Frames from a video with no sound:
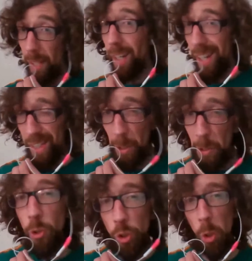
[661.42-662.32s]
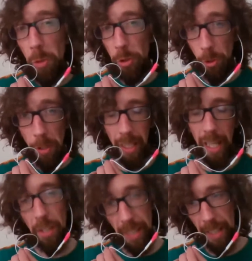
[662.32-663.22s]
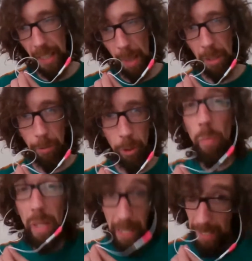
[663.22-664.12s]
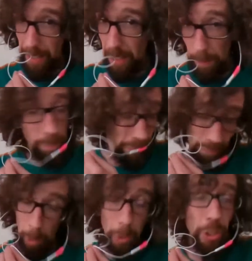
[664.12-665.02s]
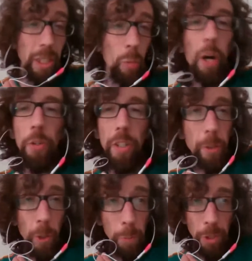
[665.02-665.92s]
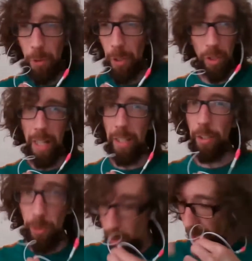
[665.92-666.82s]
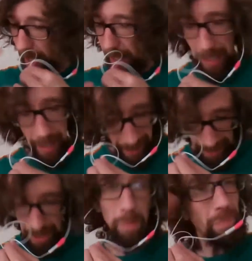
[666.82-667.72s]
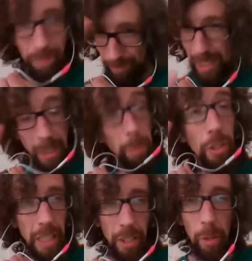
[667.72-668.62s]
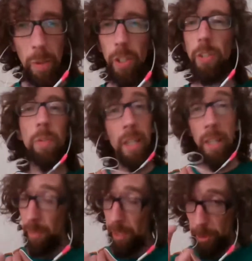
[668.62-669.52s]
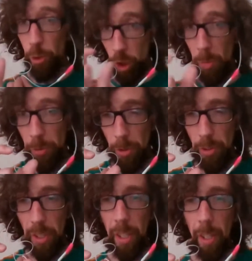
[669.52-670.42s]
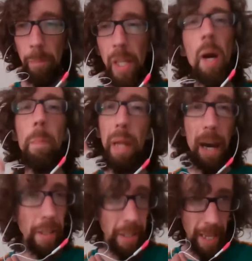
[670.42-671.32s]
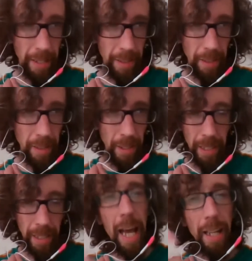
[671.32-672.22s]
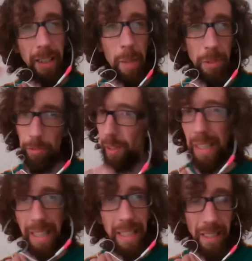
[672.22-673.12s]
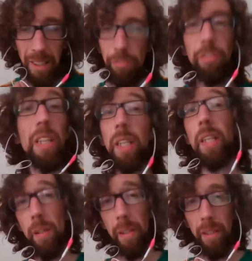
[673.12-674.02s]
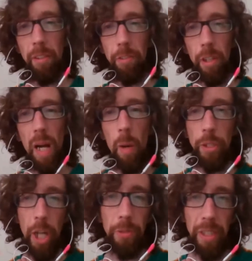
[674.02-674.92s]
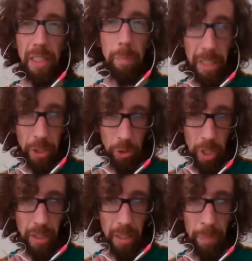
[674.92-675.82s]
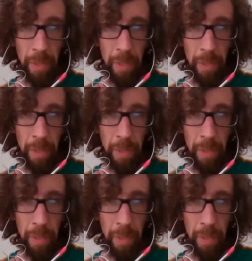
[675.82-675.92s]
And there's a germ of truth to that. The Economic Forum is mostly wealthy groups who are trying to get some stability in the world. There's a germ of truth there, but out of that comes a very easy villain narrative around which other things can be constructed.